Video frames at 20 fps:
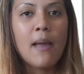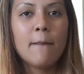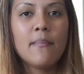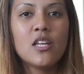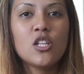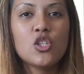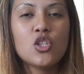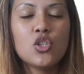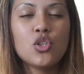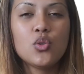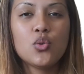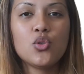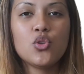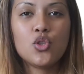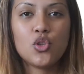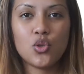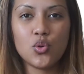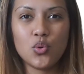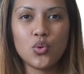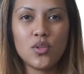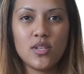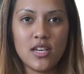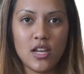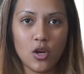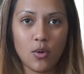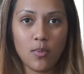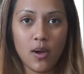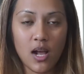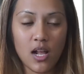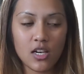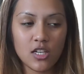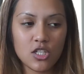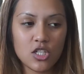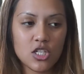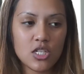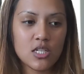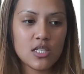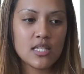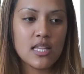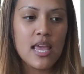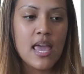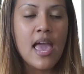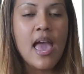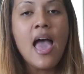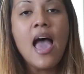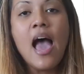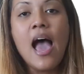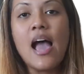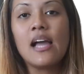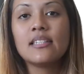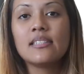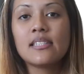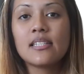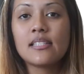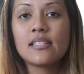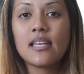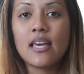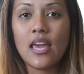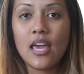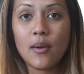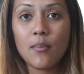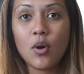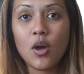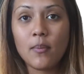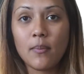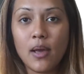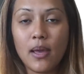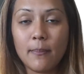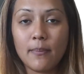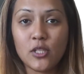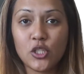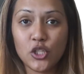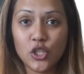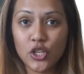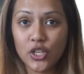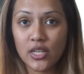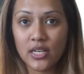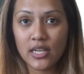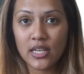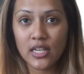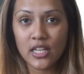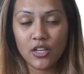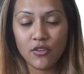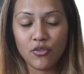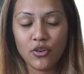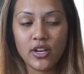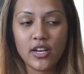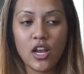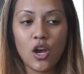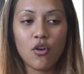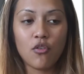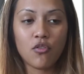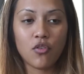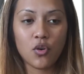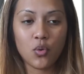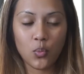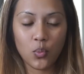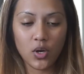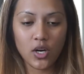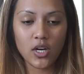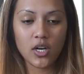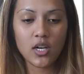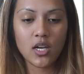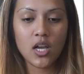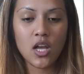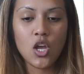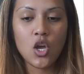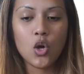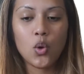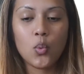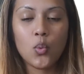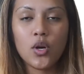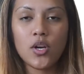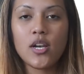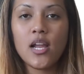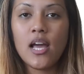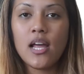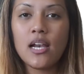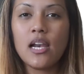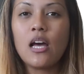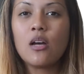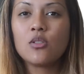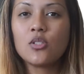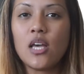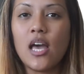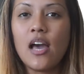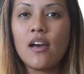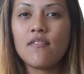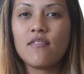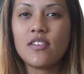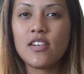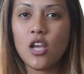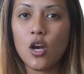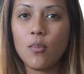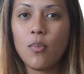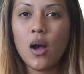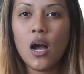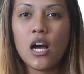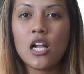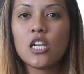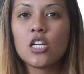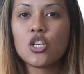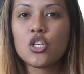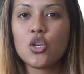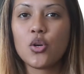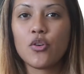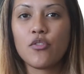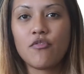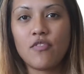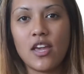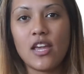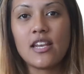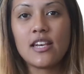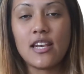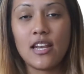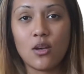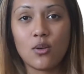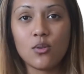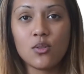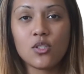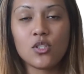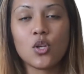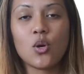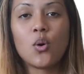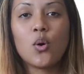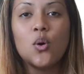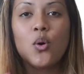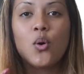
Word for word: I'm into nude nail polishes and since I am on my maternity leave right now for work, we're not allowed to have nail polish or fake nails. So